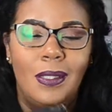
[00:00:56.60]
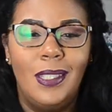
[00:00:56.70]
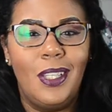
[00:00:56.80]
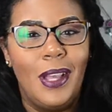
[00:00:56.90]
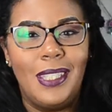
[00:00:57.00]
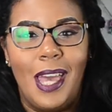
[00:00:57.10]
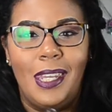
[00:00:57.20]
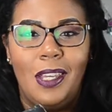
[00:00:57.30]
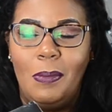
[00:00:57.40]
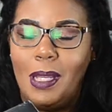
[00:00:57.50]
so
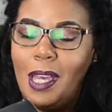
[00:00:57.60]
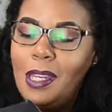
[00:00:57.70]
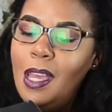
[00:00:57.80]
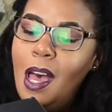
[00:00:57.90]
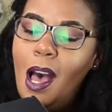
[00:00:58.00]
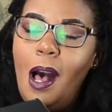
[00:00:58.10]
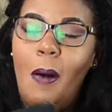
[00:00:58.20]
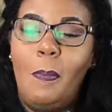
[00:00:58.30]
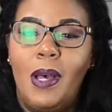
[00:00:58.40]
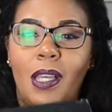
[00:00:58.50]
excited. Oh my god.
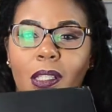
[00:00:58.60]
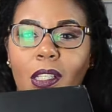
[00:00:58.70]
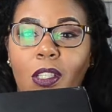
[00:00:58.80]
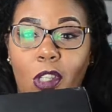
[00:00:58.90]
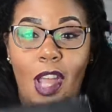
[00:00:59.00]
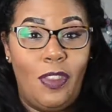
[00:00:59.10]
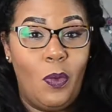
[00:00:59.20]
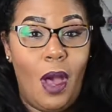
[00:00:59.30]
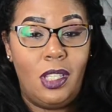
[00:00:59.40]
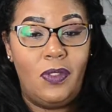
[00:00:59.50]
But you have to
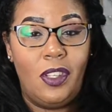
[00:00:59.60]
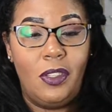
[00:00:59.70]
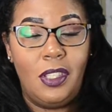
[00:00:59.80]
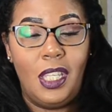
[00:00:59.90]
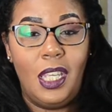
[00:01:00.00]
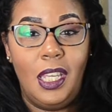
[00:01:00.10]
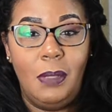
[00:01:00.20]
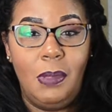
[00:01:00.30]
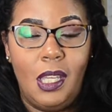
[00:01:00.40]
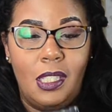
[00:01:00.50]
watch this video to the
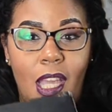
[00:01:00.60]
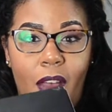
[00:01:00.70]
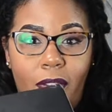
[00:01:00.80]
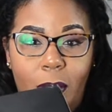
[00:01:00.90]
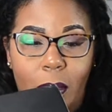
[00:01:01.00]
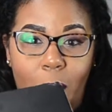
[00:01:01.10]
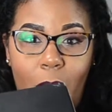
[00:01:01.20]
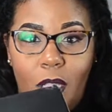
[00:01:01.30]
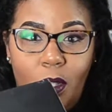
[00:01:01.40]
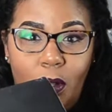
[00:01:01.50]
end because I have some
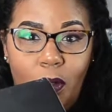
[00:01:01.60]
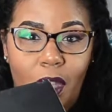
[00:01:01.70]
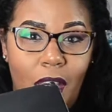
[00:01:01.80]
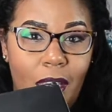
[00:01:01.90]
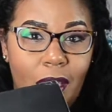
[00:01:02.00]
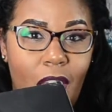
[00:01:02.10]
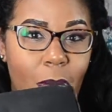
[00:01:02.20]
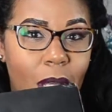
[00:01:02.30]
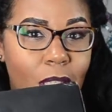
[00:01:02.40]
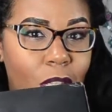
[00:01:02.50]
special things
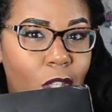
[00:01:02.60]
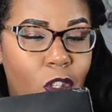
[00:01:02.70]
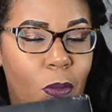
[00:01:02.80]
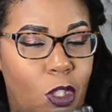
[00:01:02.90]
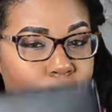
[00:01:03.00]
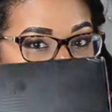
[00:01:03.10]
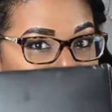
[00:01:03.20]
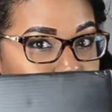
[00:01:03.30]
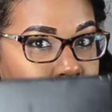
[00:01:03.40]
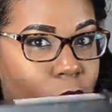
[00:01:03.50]
coming to you, but you gotta
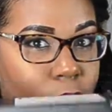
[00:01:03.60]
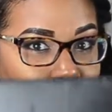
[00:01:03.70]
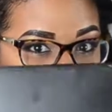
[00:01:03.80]
watch to the